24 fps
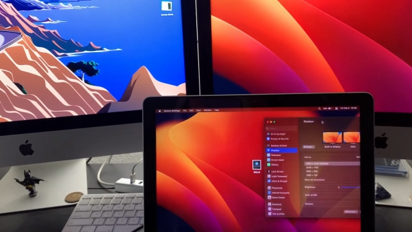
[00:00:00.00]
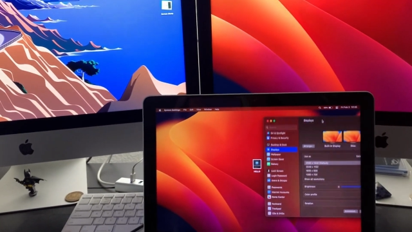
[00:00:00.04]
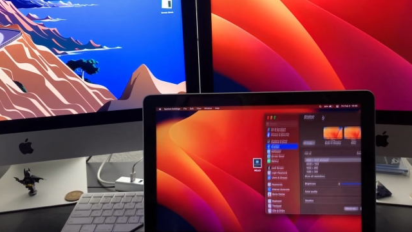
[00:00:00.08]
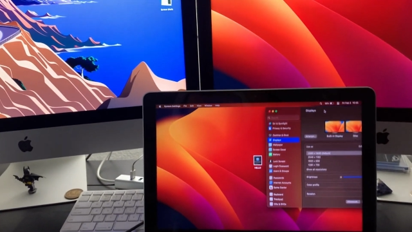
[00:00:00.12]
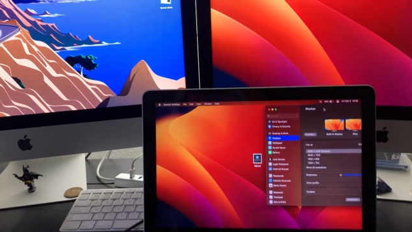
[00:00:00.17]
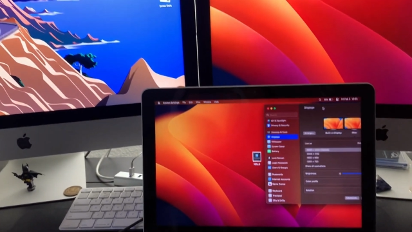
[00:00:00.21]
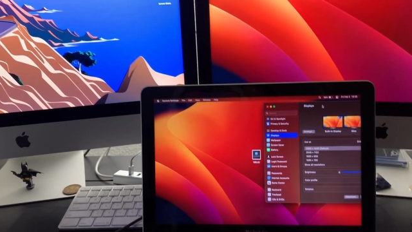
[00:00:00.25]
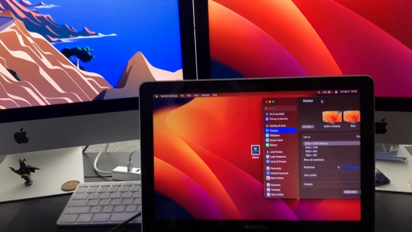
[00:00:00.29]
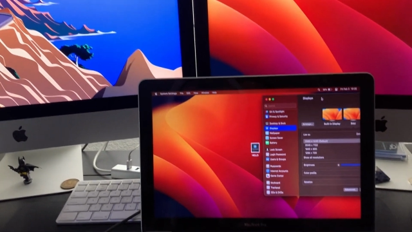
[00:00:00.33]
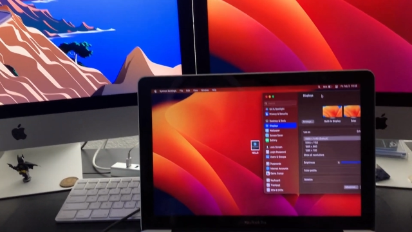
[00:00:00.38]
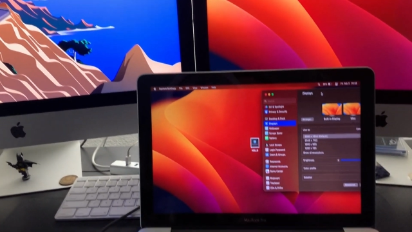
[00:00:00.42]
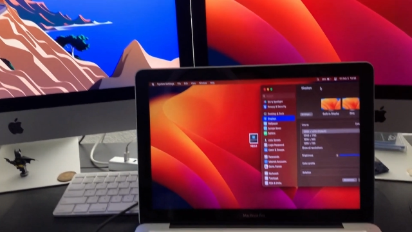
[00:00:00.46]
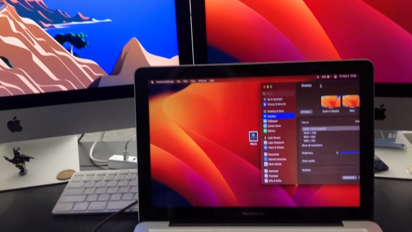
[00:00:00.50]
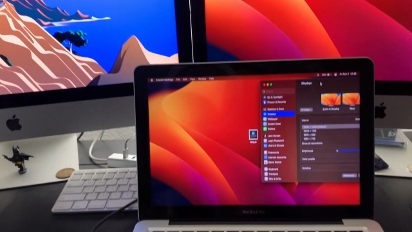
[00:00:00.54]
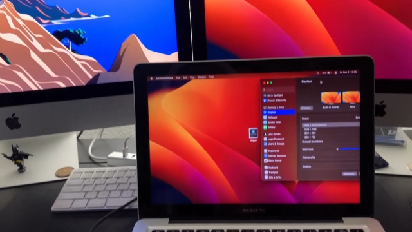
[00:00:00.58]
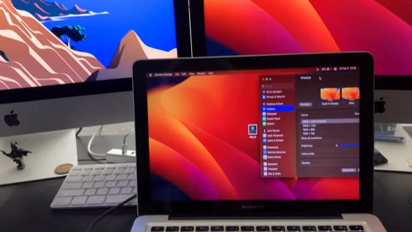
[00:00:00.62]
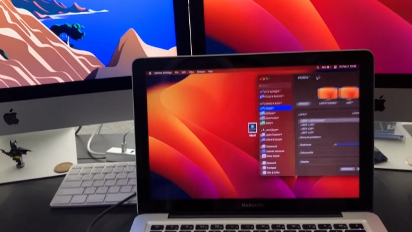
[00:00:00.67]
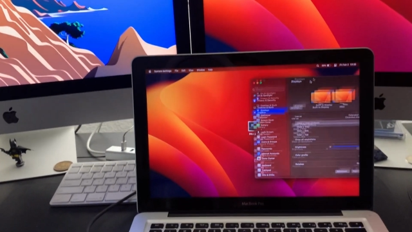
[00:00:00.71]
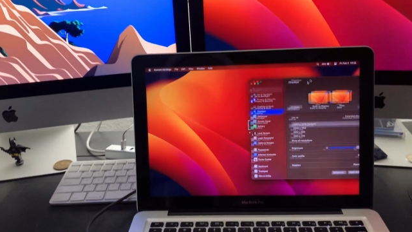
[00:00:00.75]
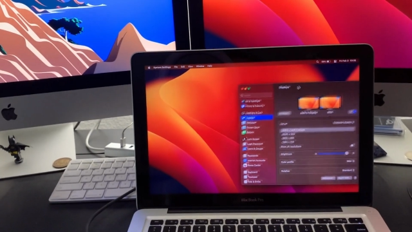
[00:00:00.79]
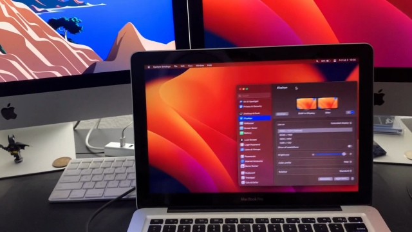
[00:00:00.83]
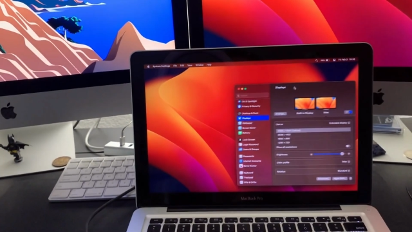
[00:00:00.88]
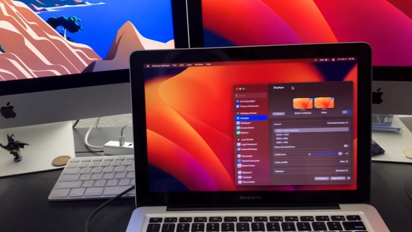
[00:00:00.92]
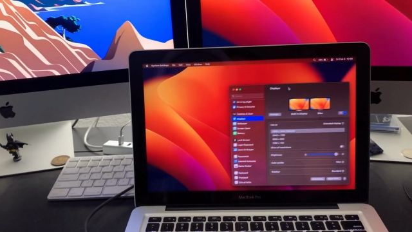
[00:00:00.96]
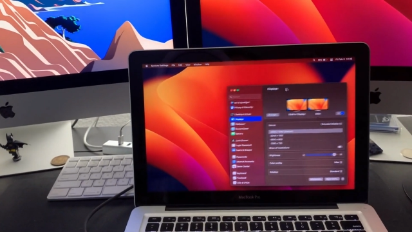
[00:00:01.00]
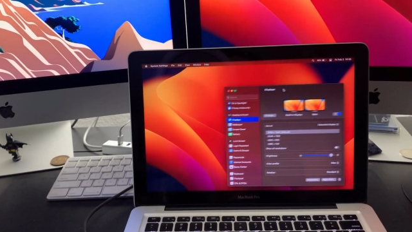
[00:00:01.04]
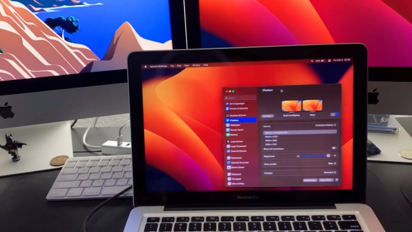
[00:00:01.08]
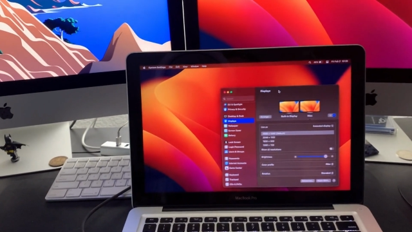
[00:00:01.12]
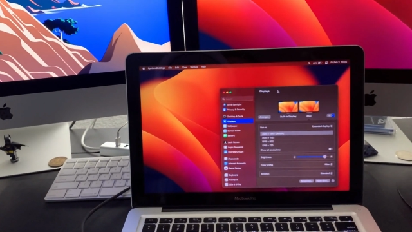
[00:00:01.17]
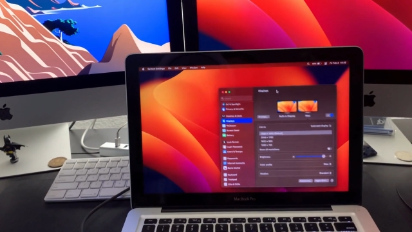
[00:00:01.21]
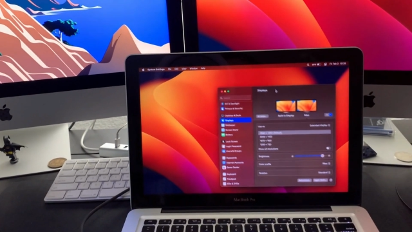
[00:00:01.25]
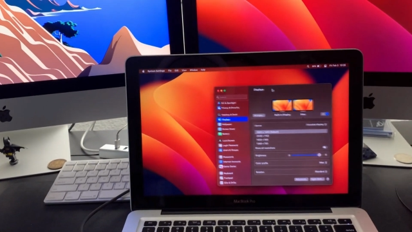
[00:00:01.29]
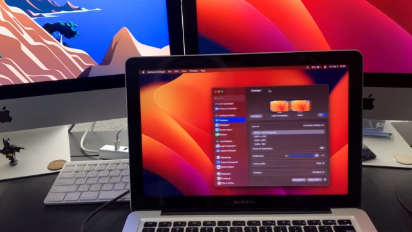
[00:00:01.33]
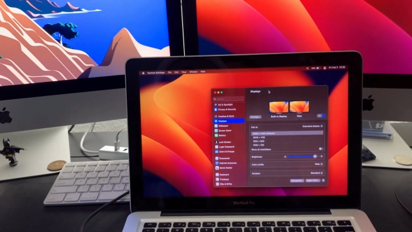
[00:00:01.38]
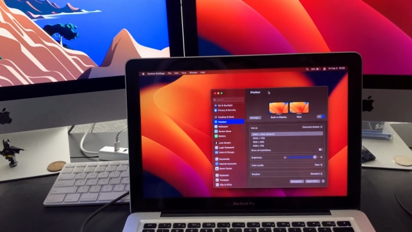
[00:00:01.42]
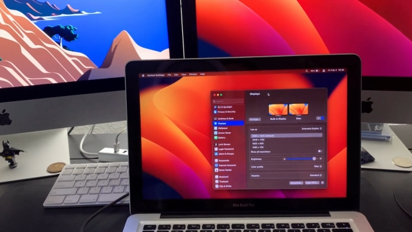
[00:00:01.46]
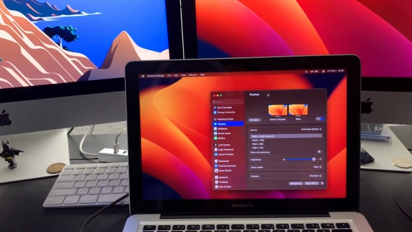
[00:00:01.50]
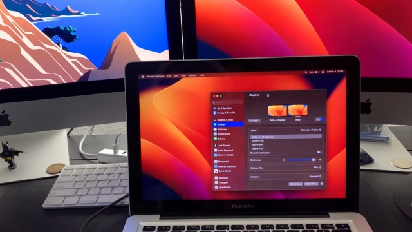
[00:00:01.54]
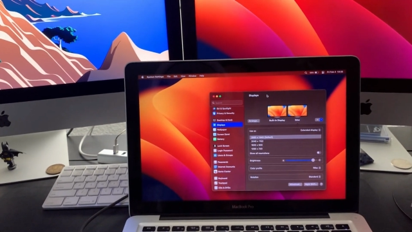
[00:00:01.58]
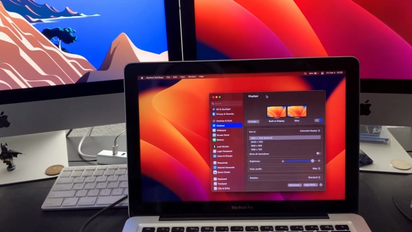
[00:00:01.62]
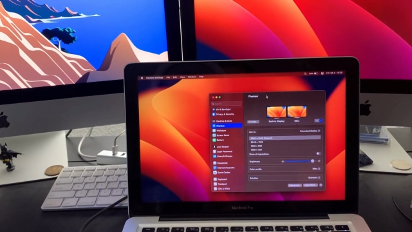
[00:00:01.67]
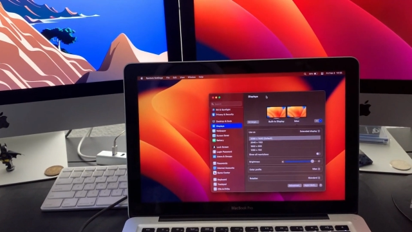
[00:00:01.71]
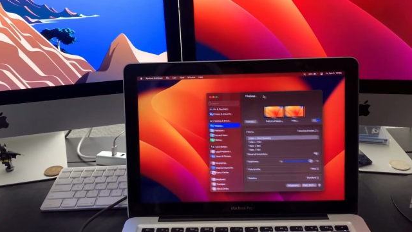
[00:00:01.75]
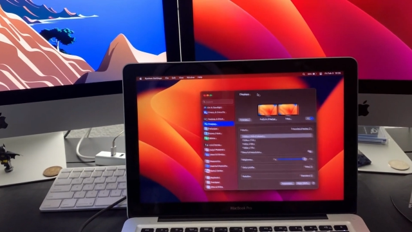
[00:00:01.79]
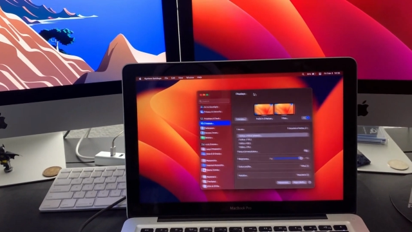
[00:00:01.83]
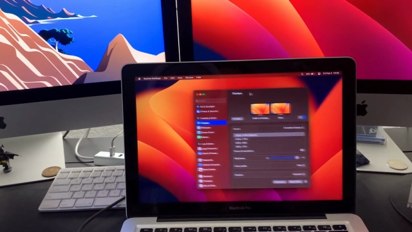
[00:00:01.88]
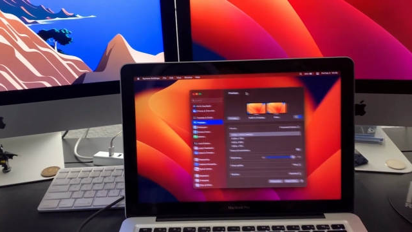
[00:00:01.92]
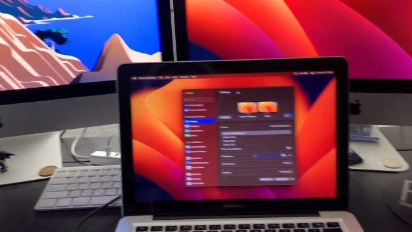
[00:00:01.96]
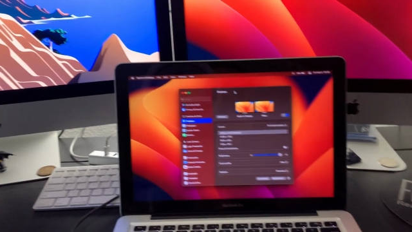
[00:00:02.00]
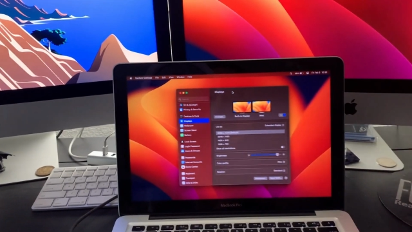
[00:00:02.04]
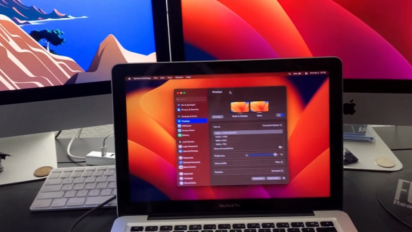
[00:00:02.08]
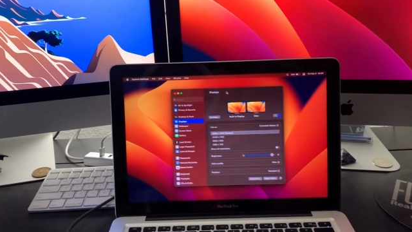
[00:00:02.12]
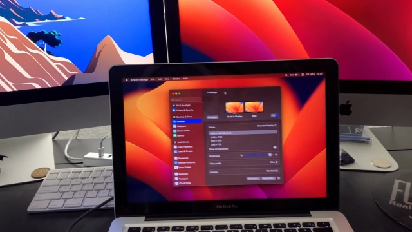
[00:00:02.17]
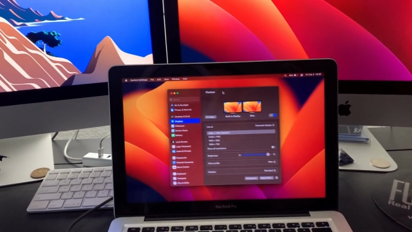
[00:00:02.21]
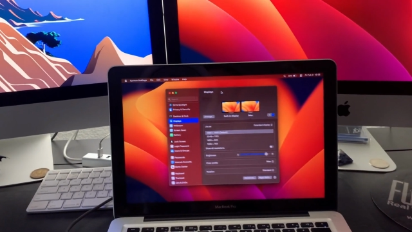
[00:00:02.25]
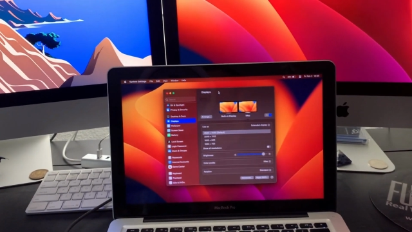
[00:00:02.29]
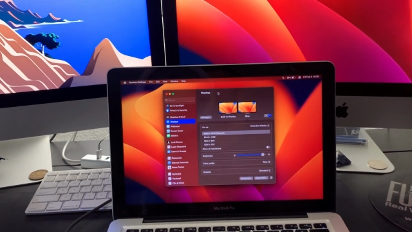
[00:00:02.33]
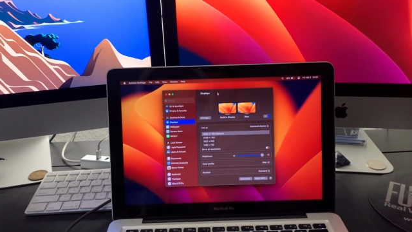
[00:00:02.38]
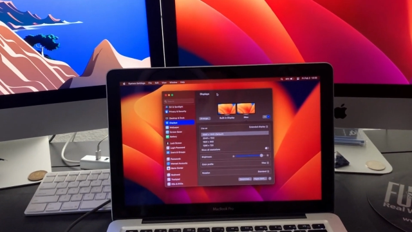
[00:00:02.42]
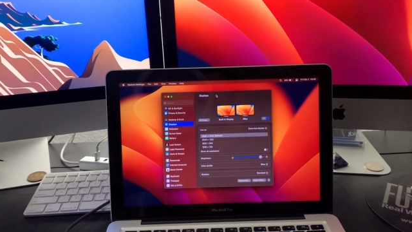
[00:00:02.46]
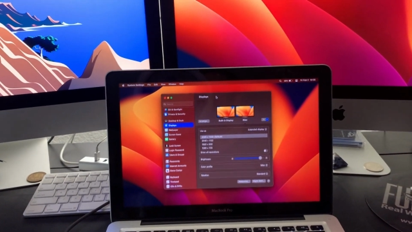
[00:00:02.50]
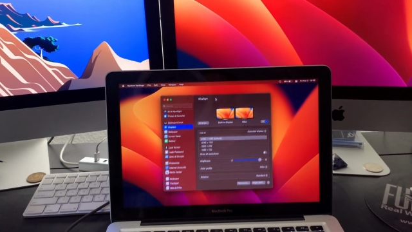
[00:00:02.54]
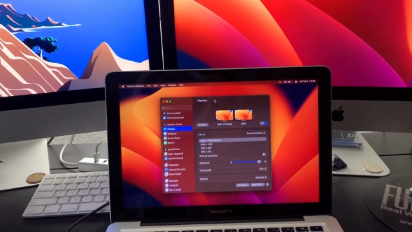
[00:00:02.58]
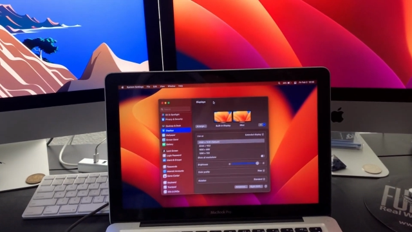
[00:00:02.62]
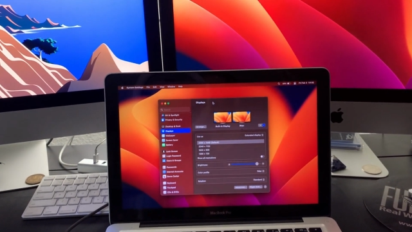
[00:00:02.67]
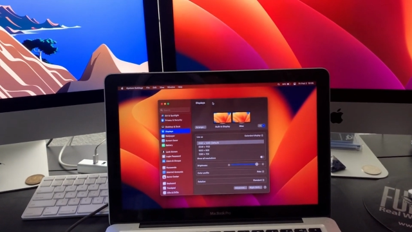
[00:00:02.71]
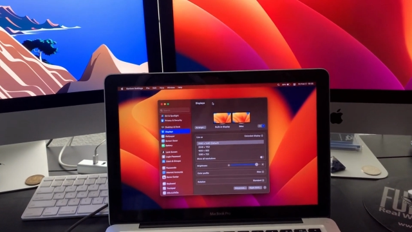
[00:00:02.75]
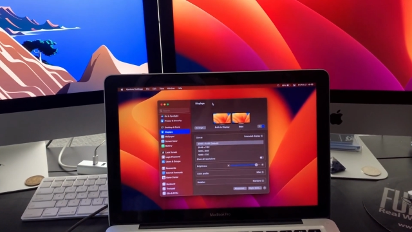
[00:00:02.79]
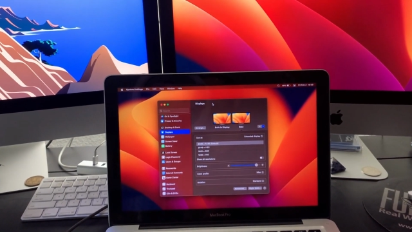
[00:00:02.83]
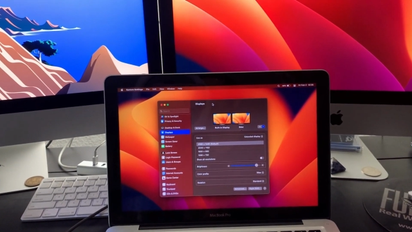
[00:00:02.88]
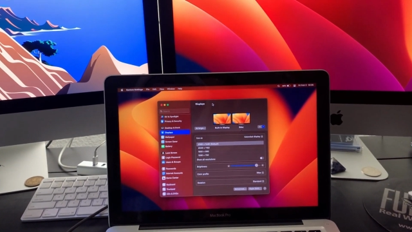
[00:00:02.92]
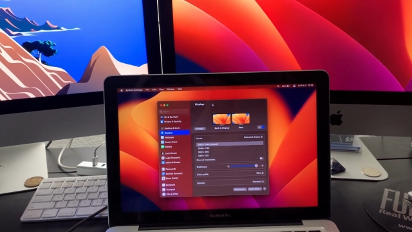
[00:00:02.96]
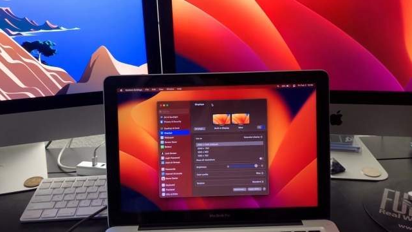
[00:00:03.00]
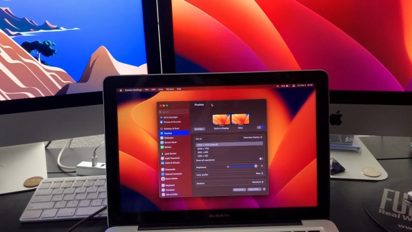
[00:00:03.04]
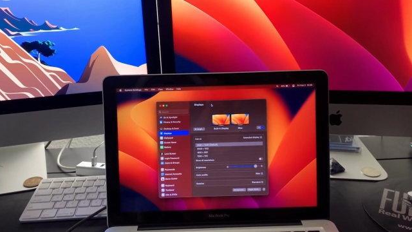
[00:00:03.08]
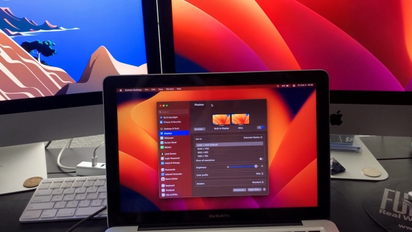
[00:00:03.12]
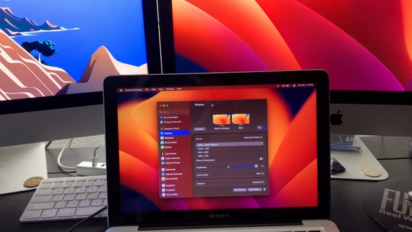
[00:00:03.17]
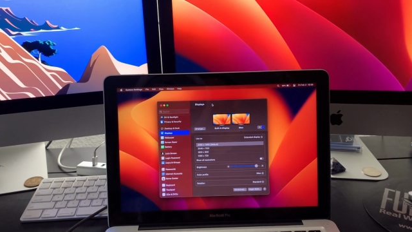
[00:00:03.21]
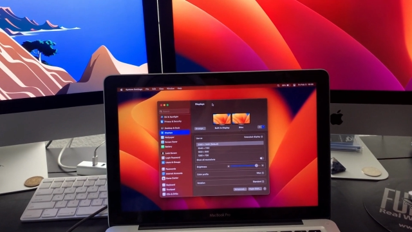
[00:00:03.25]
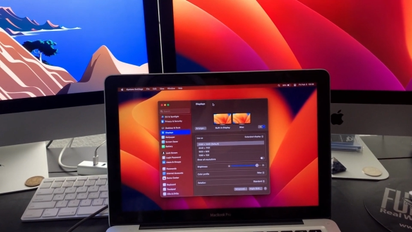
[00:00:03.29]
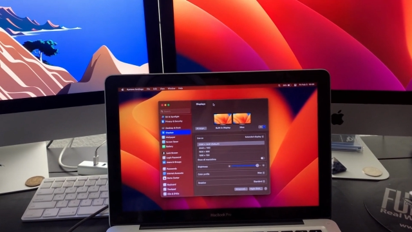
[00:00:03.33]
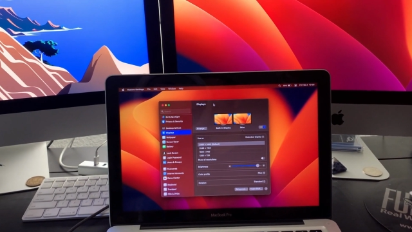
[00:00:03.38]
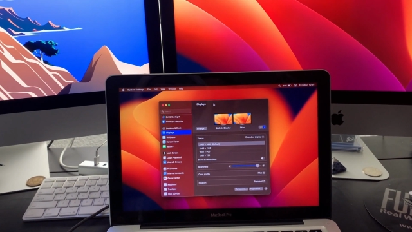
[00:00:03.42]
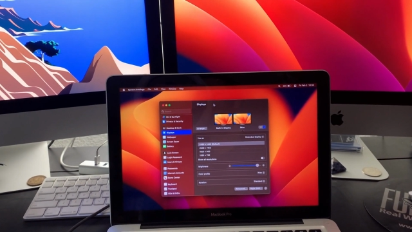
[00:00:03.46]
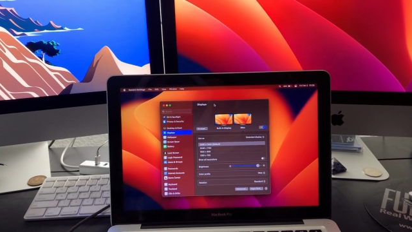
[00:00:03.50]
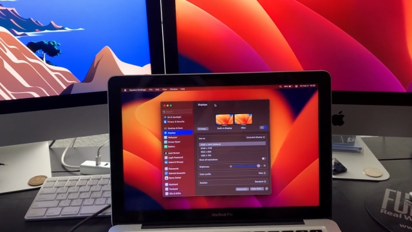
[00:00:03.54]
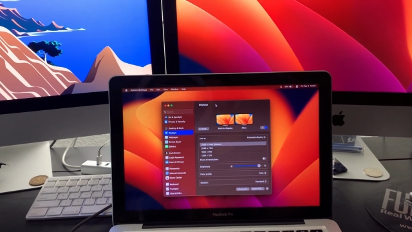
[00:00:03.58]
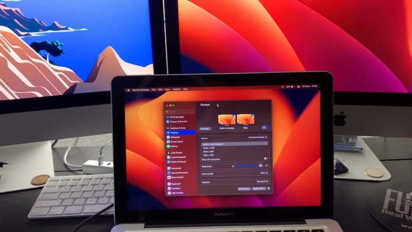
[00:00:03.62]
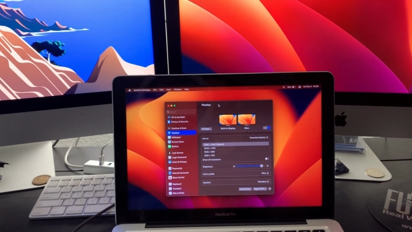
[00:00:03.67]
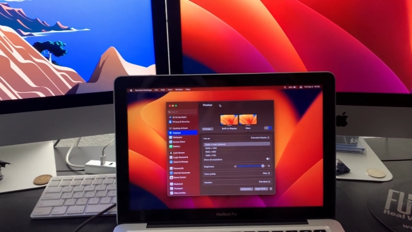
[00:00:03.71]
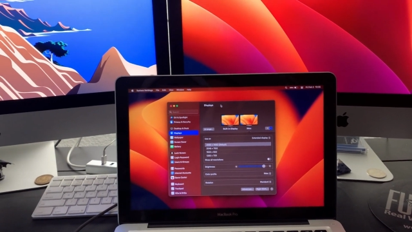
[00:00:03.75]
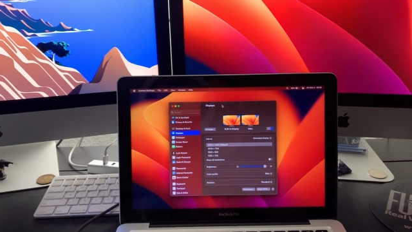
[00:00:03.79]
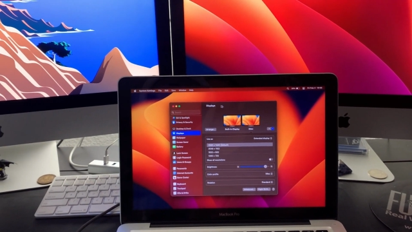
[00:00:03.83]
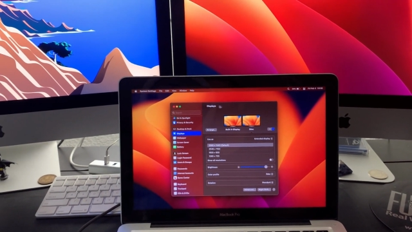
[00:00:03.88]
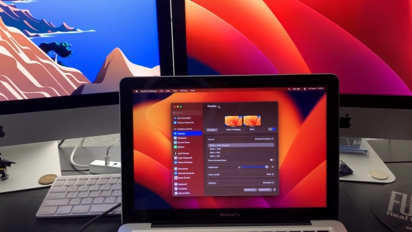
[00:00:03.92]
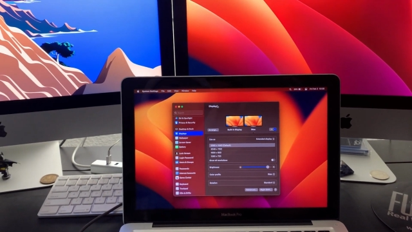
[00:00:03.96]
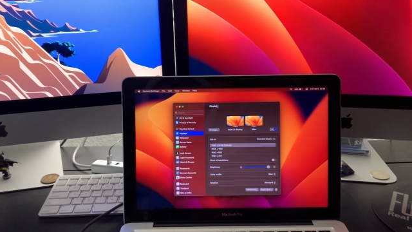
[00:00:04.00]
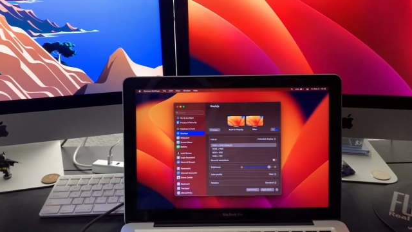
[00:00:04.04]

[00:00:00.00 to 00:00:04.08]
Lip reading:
No face is visible, so there are no lips to read.